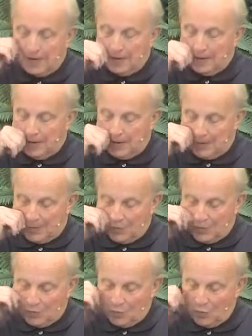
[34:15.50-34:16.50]

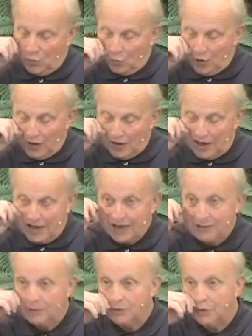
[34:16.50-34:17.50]
Wedlock,
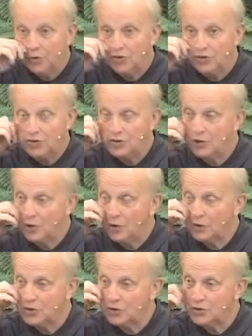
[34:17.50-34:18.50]
how many of you heard all
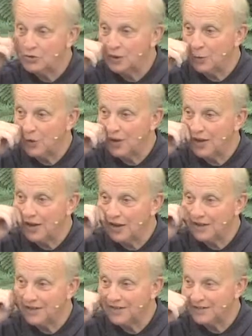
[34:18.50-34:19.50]
the jokes about
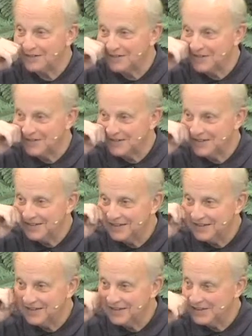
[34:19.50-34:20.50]
wedlock?
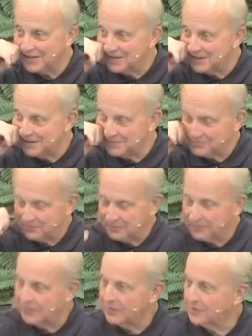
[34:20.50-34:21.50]
They get
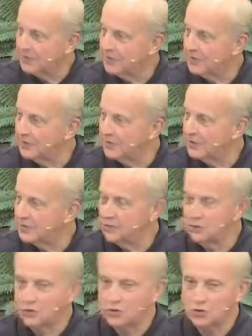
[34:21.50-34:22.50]

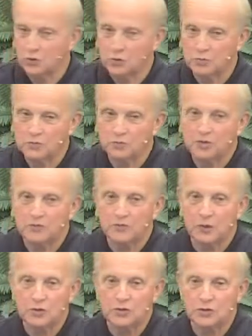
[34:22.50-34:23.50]
his groomsmen and
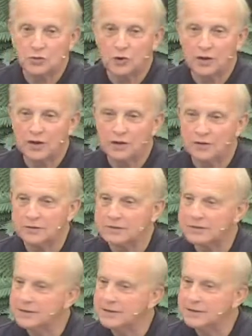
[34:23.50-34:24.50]
folks at the wedding go,
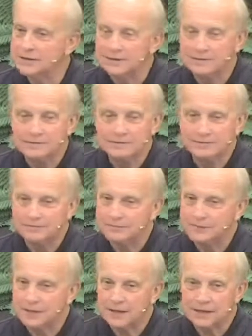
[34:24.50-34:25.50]

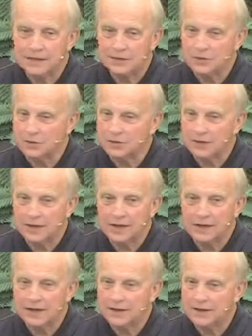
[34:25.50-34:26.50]
and you are
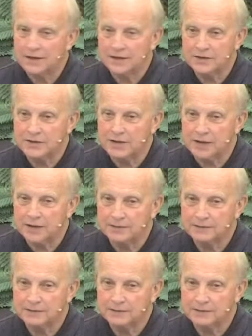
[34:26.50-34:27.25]
tied down now, Jack.